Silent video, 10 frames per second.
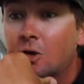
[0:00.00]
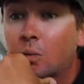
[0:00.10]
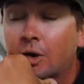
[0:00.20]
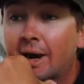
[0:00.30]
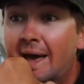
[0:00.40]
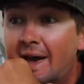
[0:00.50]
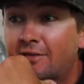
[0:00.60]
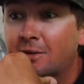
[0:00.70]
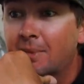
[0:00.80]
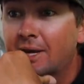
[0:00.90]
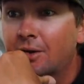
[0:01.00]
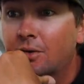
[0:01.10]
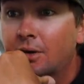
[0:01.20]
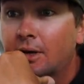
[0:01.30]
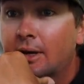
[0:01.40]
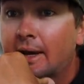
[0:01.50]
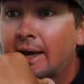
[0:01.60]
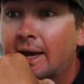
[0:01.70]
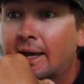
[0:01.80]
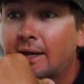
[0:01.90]
we're gonna have to bail
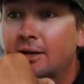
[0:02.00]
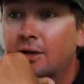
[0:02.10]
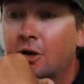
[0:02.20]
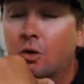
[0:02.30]
and